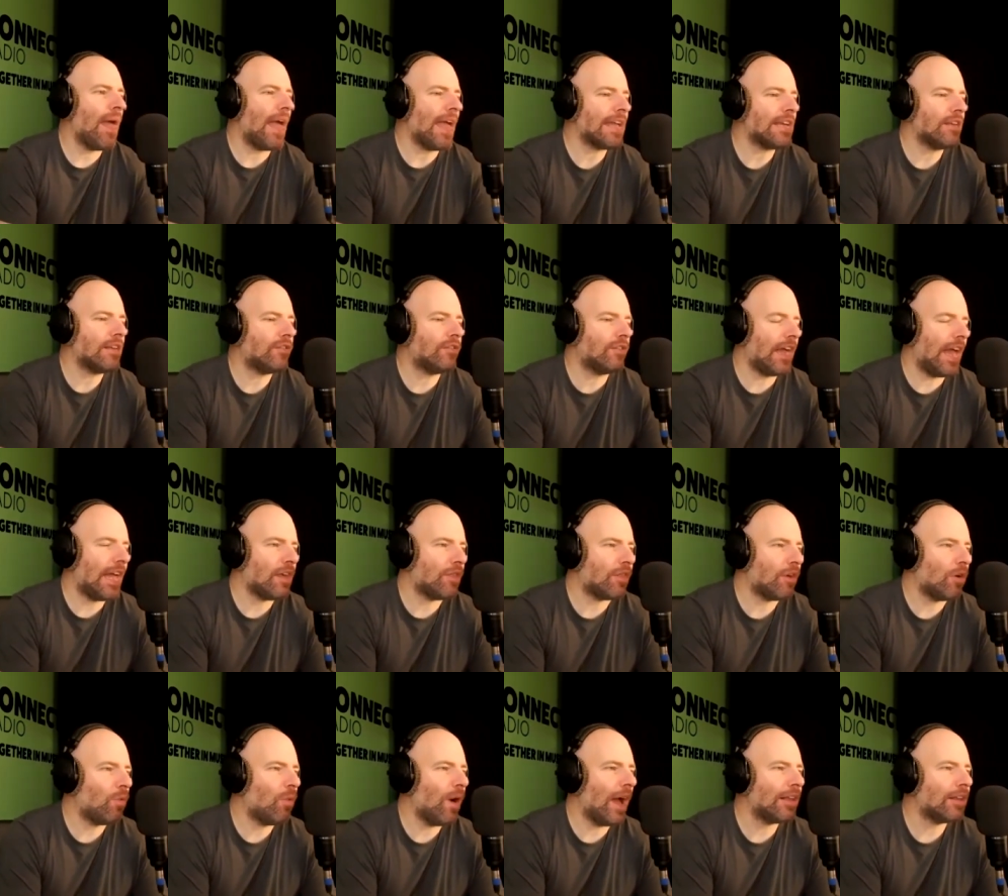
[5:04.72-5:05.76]
may say
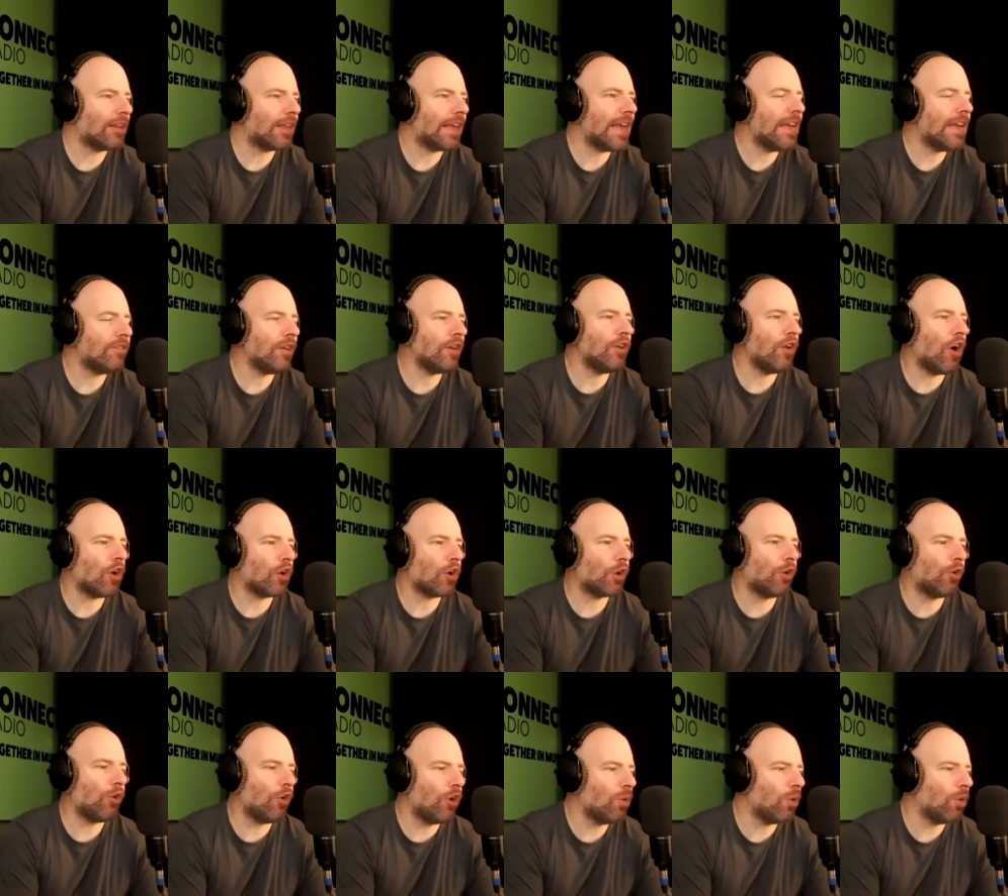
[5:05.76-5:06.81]
that, well, is it not
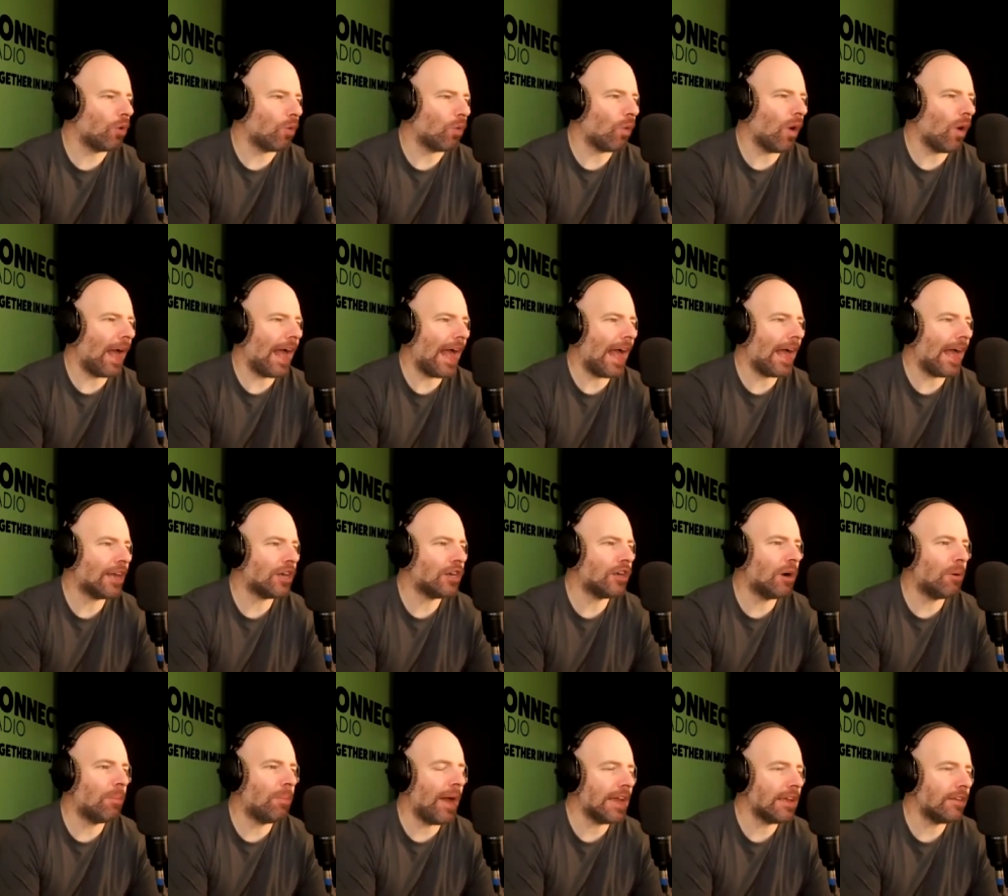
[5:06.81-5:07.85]
cruel where
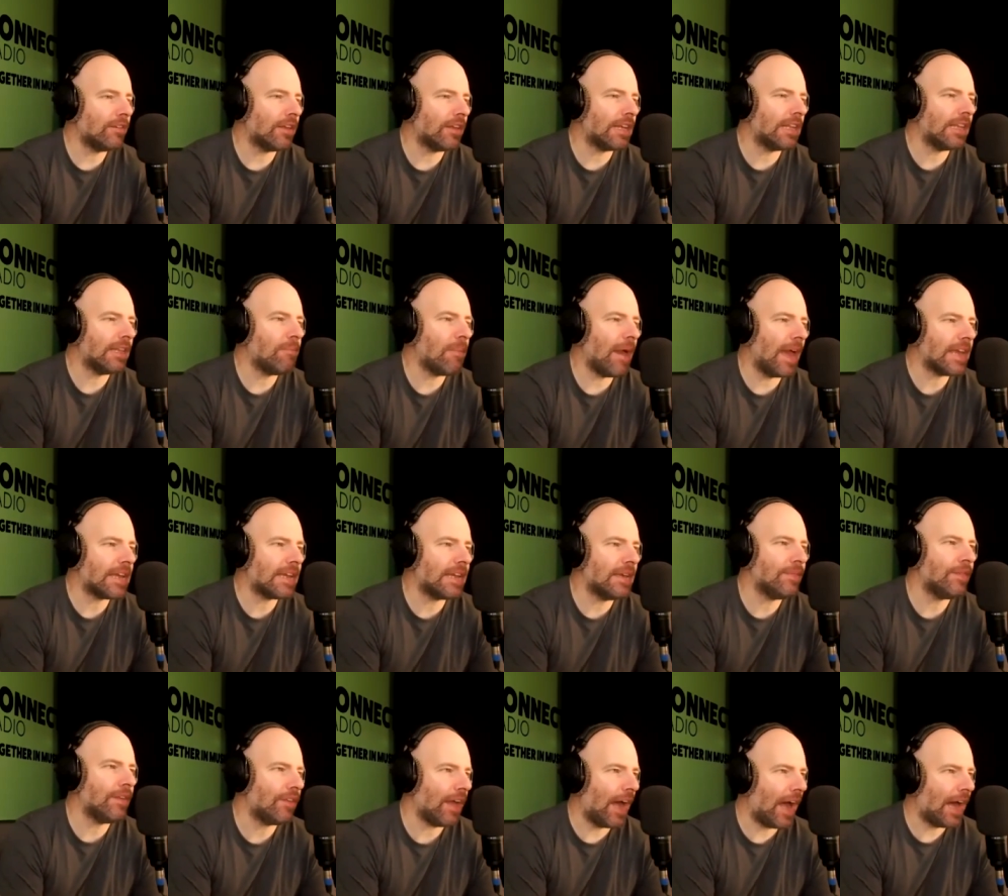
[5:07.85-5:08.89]
you're basically
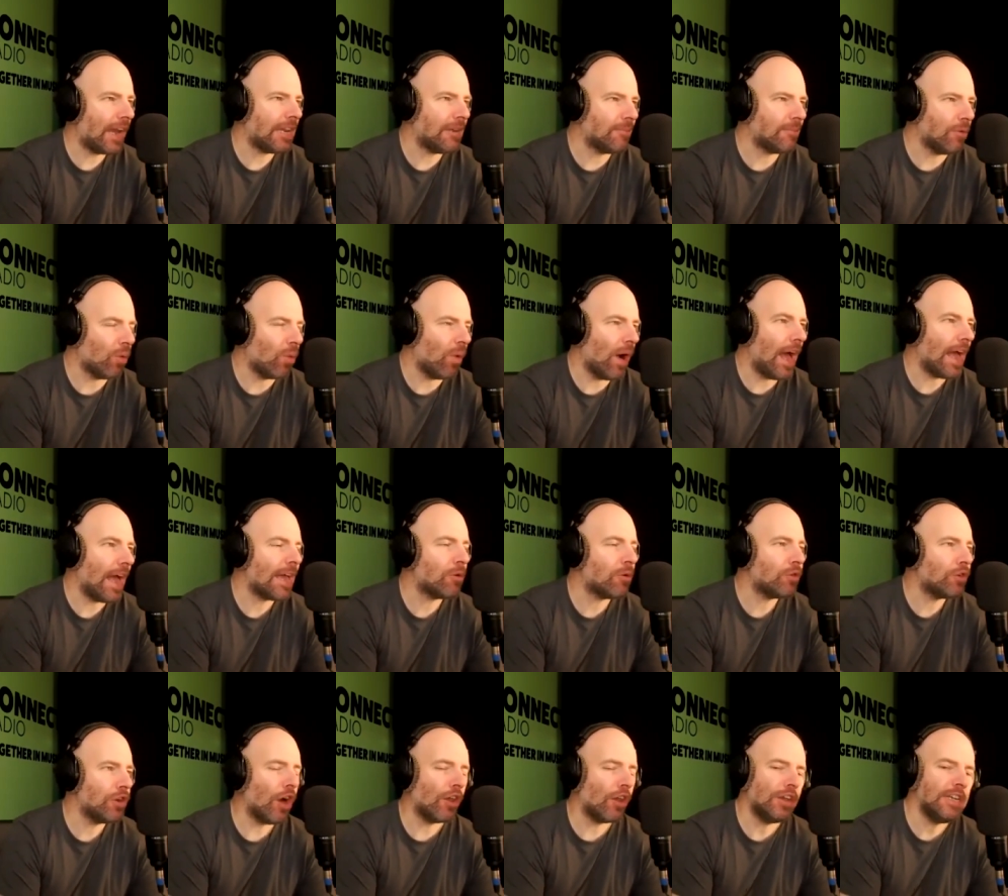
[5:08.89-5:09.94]
making this animal where it
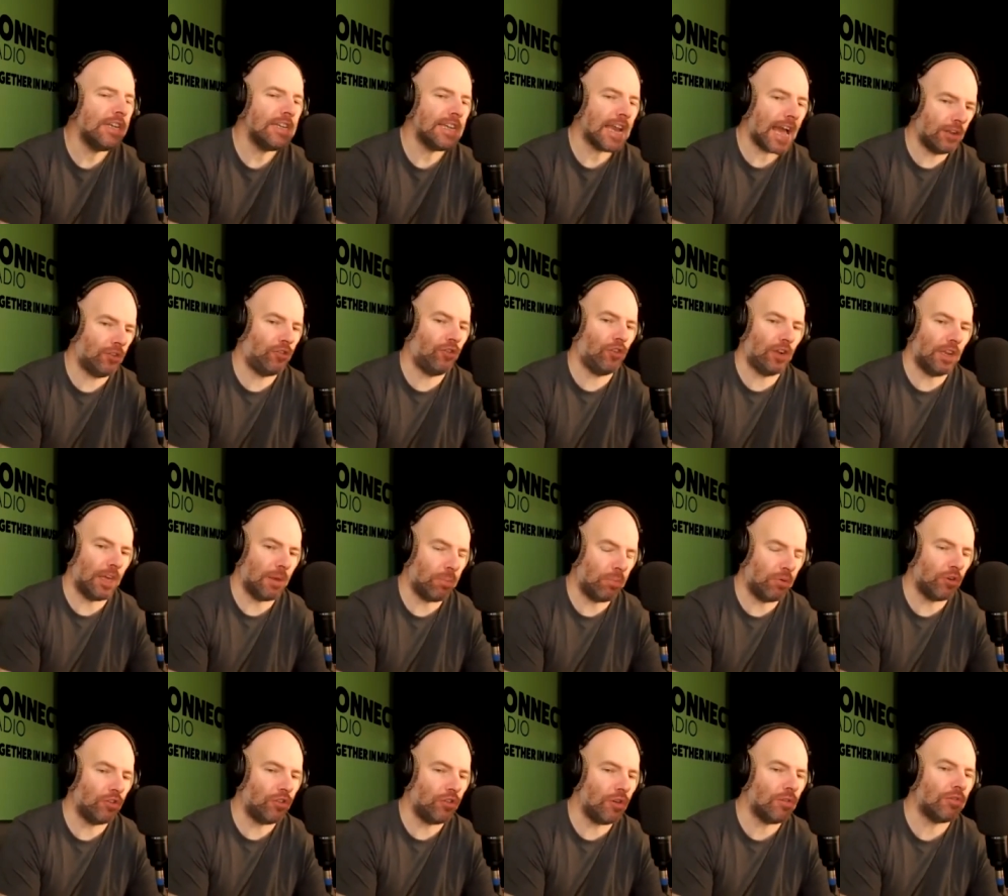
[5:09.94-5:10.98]
would not naturally
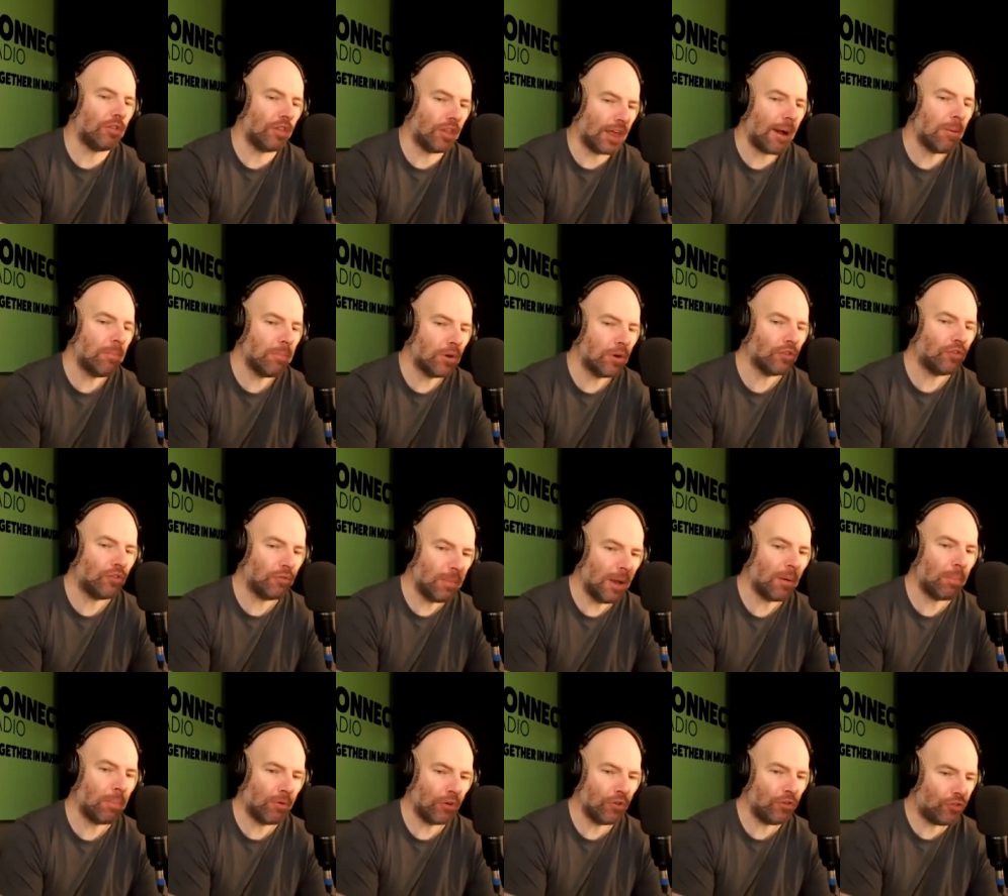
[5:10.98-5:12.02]
produce that much
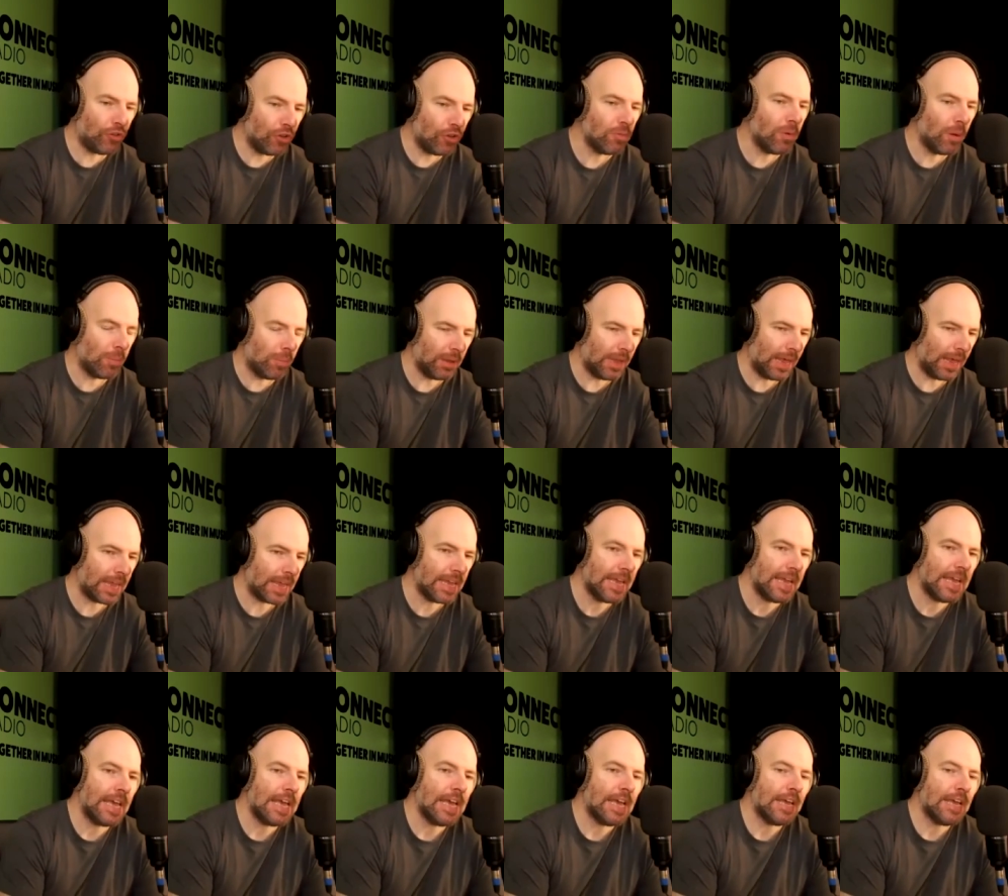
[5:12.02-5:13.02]
milk, presumably?